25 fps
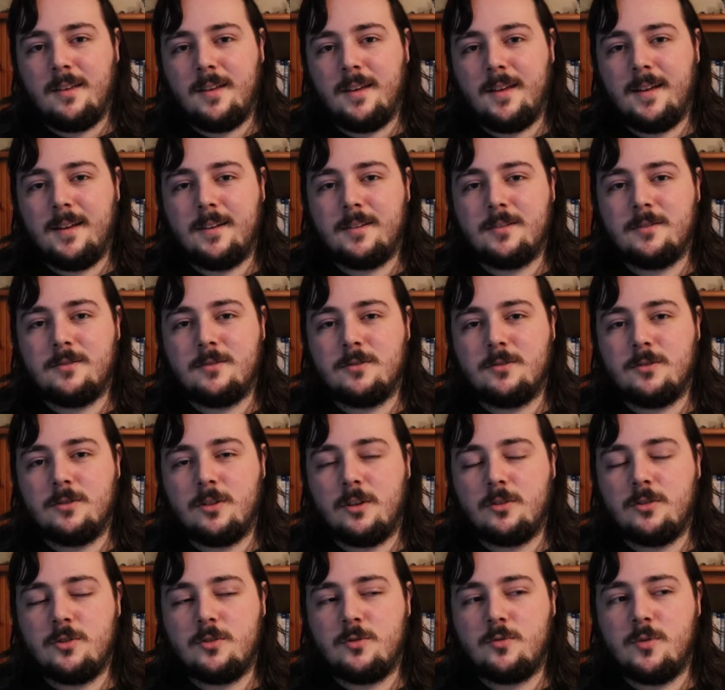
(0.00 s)
And
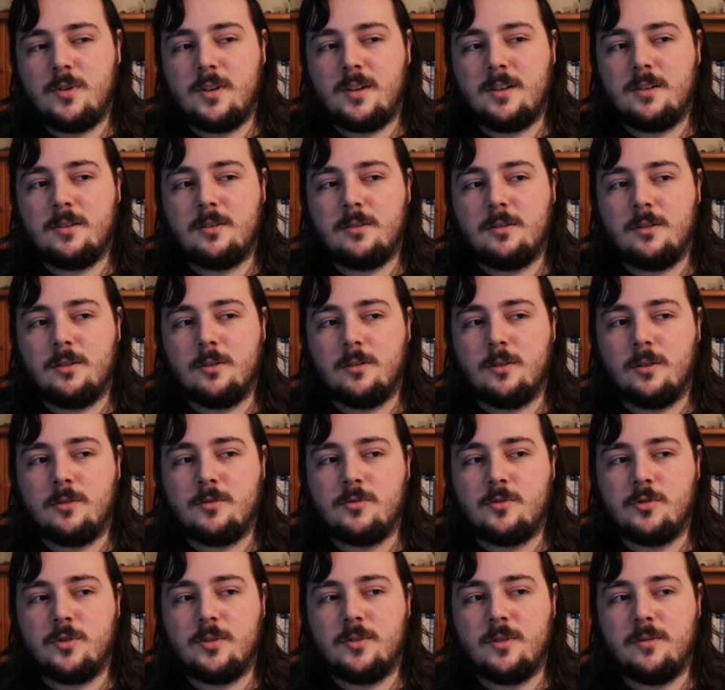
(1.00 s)
I just really, you know,
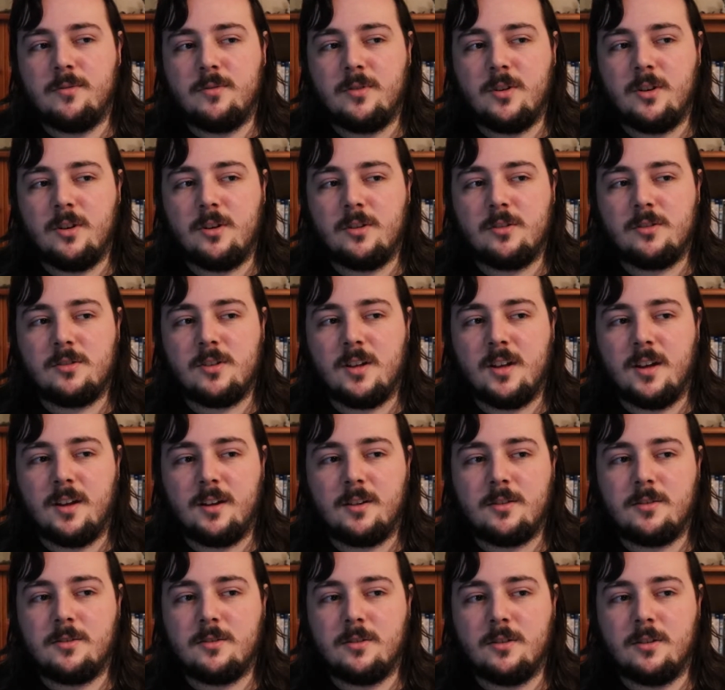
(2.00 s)
enjoyed the first
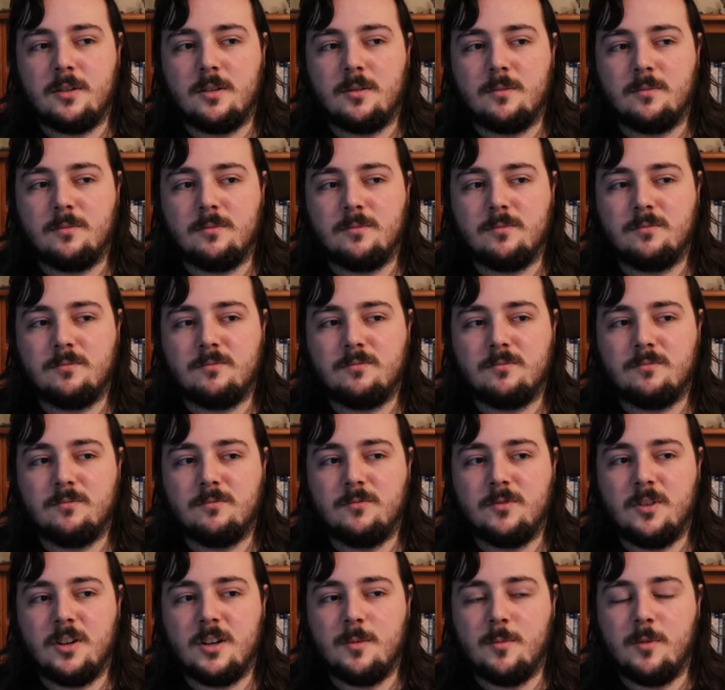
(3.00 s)
act
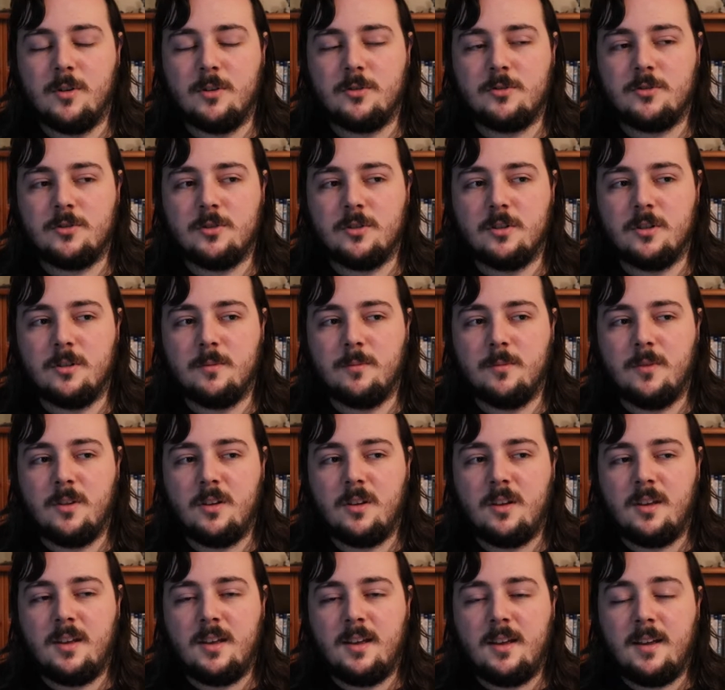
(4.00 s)
very much.
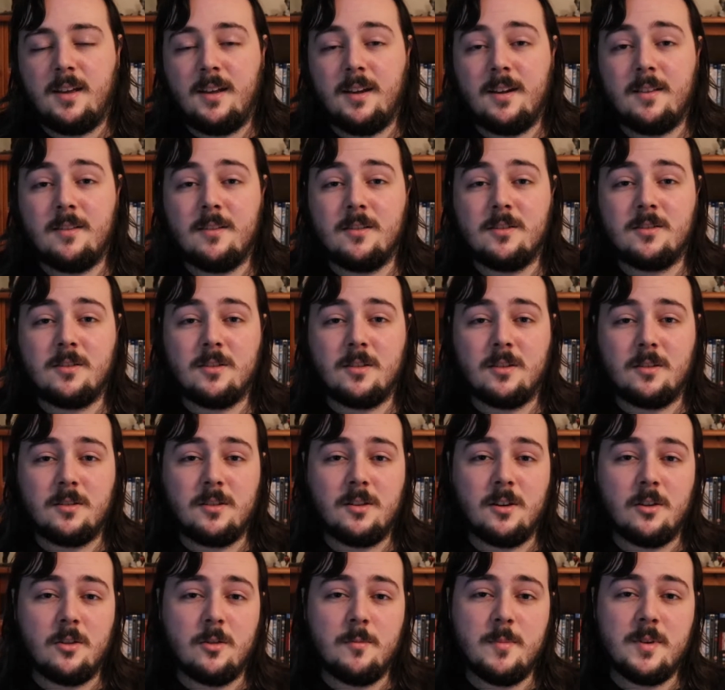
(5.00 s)
And, this,
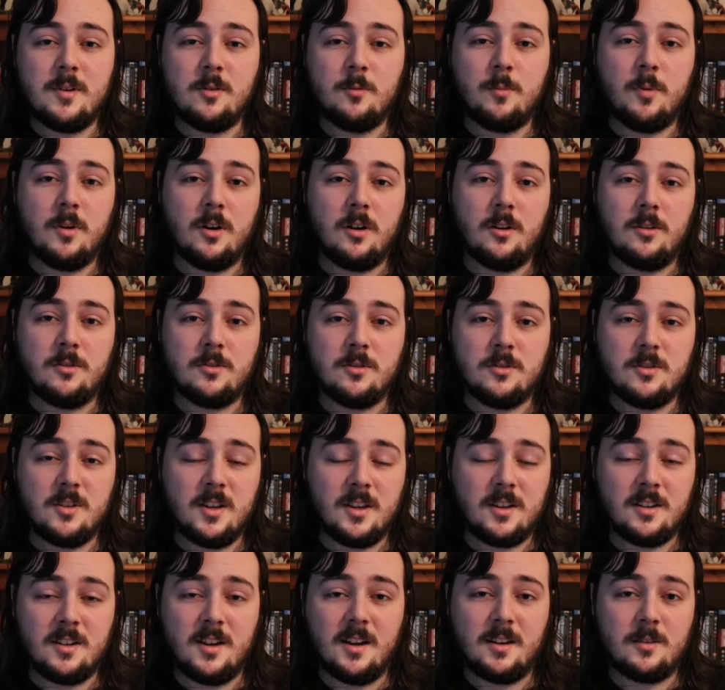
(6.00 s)
you know, the middle parts, the
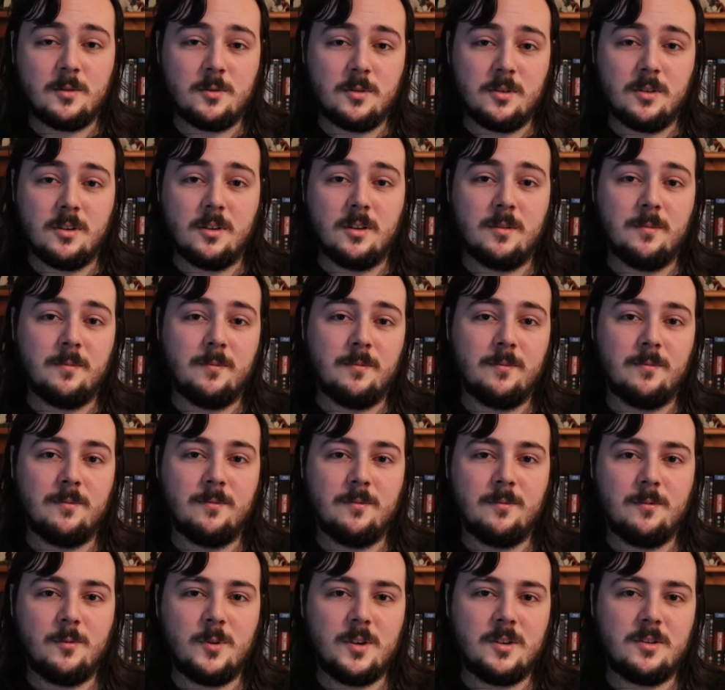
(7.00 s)
second act,
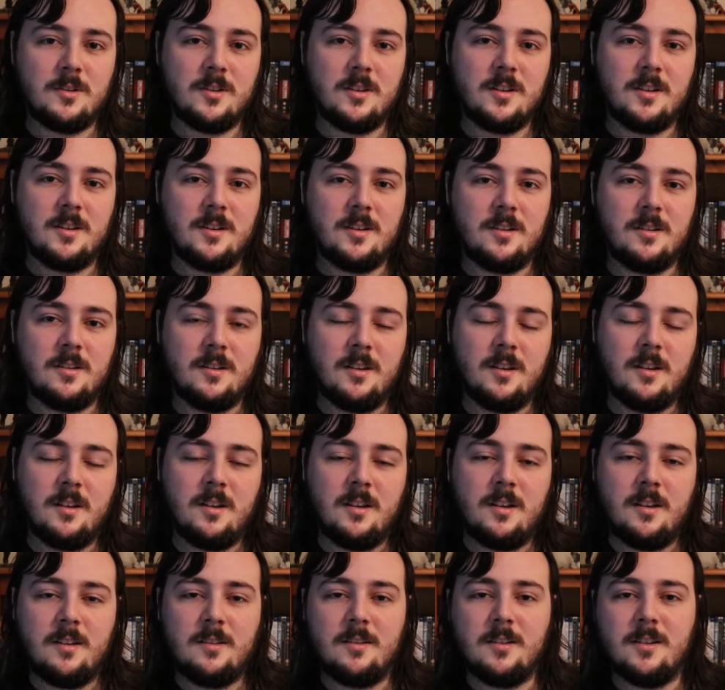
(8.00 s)
we see
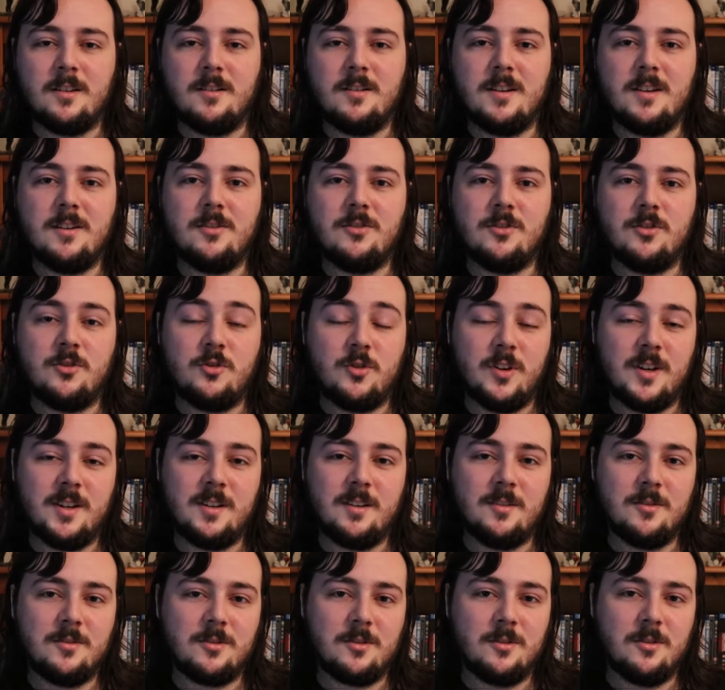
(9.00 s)
the ninja
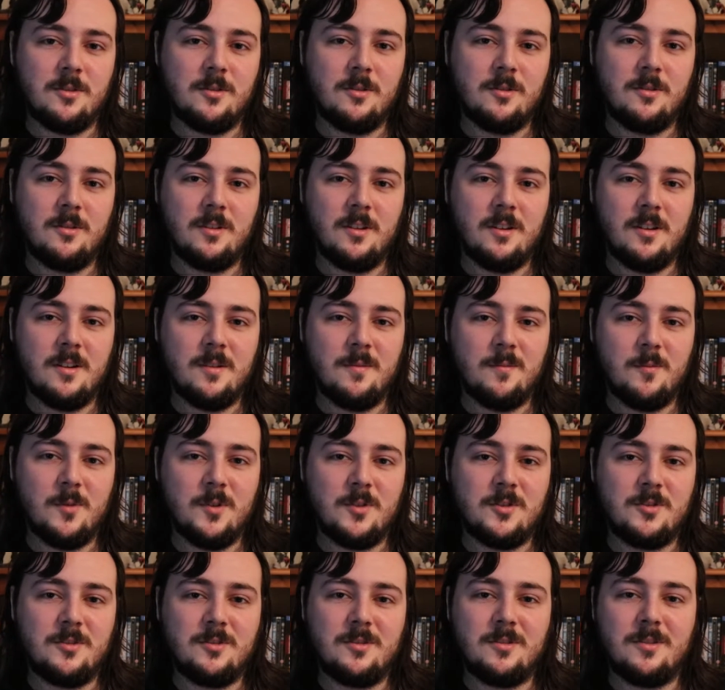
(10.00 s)
training school,
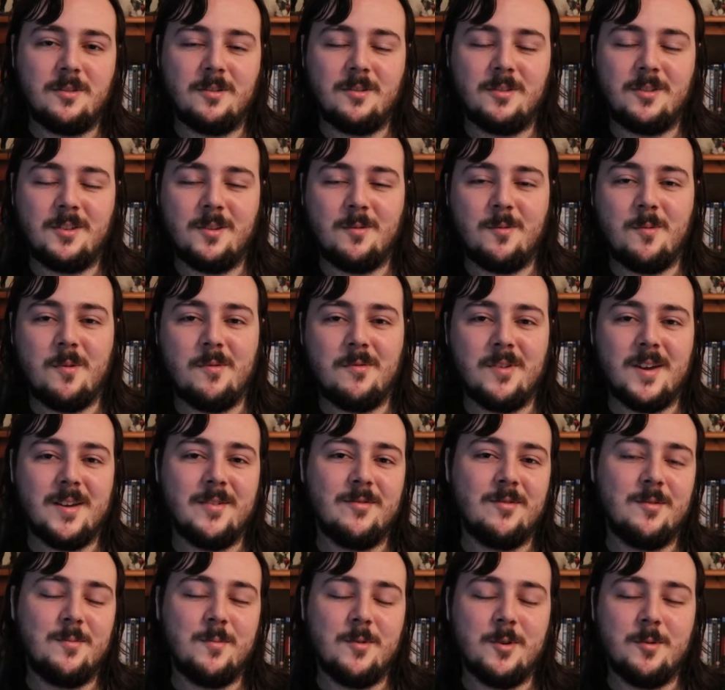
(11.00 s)
which is some of my
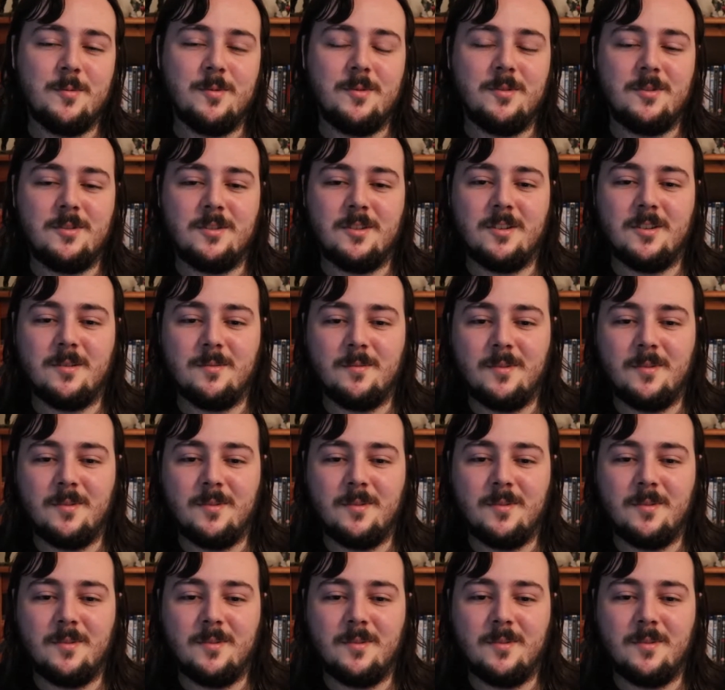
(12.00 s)
favourite moments.